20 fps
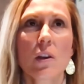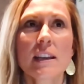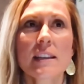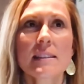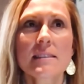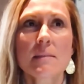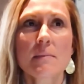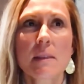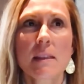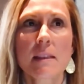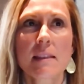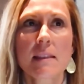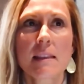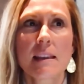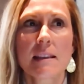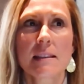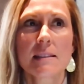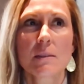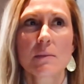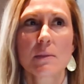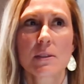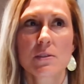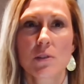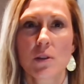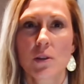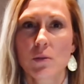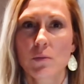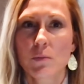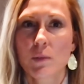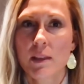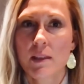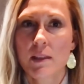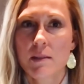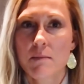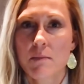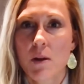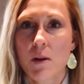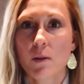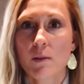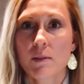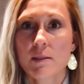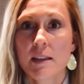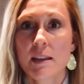some of the things that we struggled with the most.